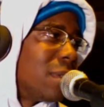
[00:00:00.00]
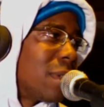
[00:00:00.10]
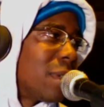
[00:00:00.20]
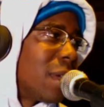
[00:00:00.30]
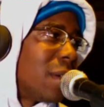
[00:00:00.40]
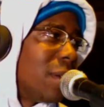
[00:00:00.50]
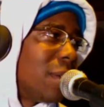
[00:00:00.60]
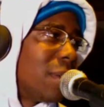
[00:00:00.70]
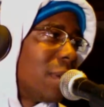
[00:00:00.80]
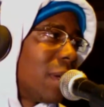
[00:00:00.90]
I don't know.
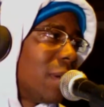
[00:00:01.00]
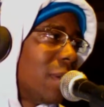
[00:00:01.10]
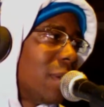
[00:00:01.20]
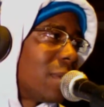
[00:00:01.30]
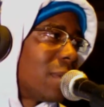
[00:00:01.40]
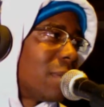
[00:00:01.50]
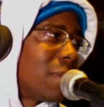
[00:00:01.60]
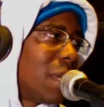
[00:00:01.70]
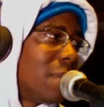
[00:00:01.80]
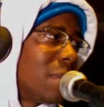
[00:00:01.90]
I don't know.
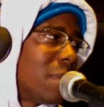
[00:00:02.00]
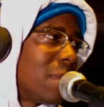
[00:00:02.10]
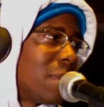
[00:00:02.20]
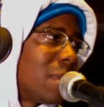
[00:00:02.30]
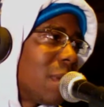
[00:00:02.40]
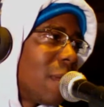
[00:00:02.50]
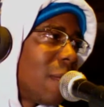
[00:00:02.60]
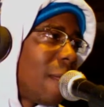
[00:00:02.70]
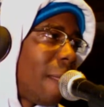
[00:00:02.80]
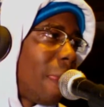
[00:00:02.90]
Sometimes
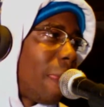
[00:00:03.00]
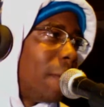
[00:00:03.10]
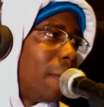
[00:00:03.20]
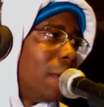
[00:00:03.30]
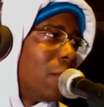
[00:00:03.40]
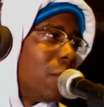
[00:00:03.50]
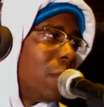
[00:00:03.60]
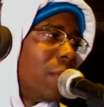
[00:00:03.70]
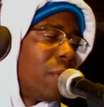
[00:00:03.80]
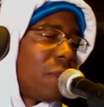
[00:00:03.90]
you need a
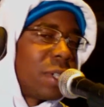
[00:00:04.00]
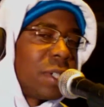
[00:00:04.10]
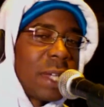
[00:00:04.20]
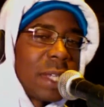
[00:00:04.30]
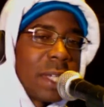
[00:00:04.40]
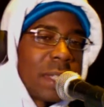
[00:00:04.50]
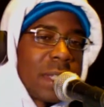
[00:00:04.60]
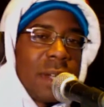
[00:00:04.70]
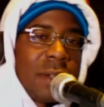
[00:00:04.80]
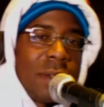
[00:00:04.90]
refresher. I guess I
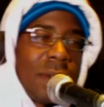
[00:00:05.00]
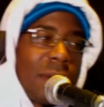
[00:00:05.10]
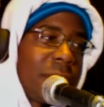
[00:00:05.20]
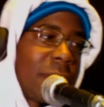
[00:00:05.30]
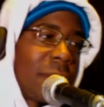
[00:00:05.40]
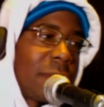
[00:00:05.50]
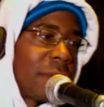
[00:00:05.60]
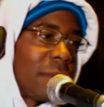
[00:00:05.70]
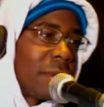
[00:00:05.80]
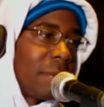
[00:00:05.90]
don't know.
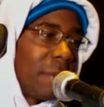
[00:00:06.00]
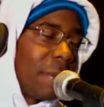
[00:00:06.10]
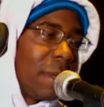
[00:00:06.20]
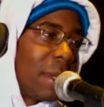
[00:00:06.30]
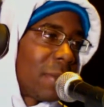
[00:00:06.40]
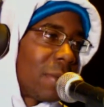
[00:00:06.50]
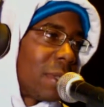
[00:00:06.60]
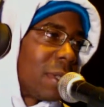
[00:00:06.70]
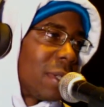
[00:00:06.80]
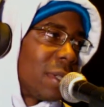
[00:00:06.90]
Maybe that's what it
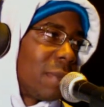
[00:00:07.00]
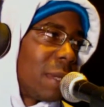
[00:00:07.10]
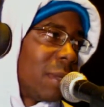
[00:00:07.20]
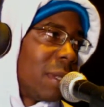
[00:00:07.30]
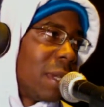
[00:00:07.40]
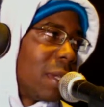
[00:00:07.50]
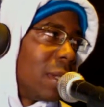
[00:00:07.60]
is. Maybe it ain't.